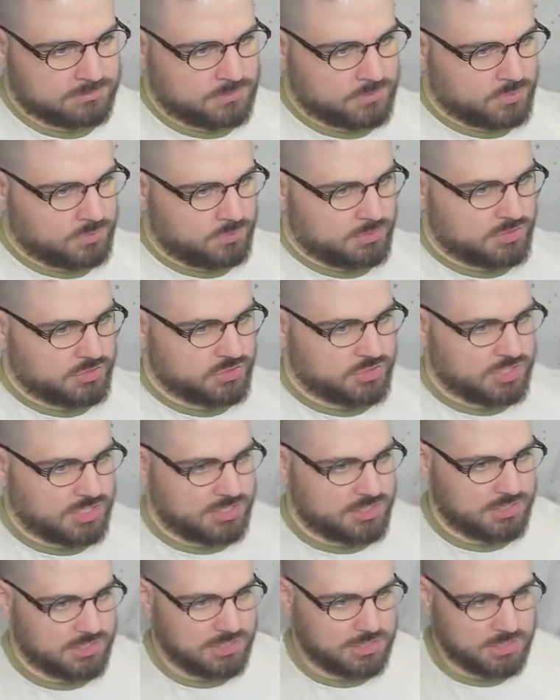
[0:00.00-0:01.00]
We're just trying
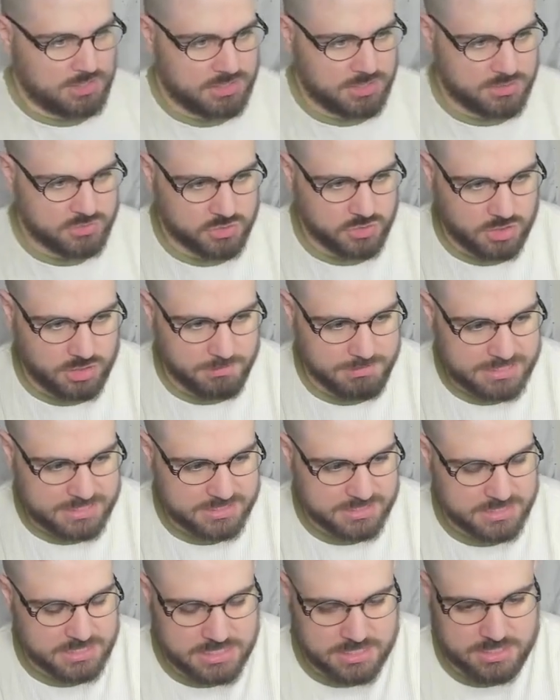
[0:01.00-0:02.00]
to draw a
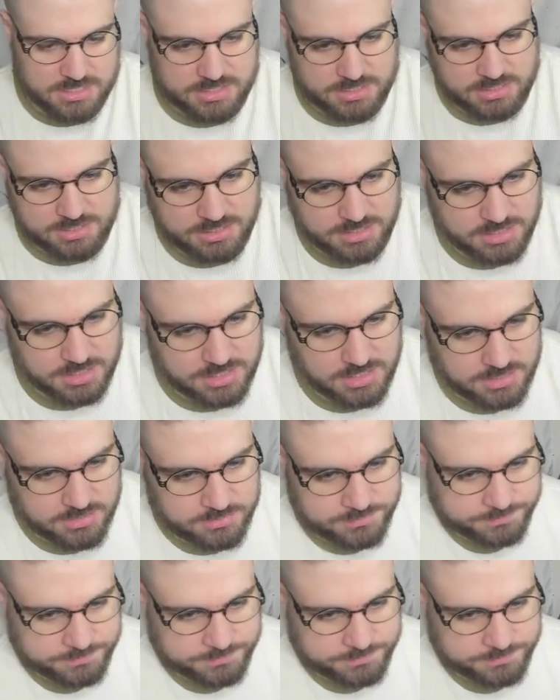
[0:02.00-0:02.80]
Misty, you know?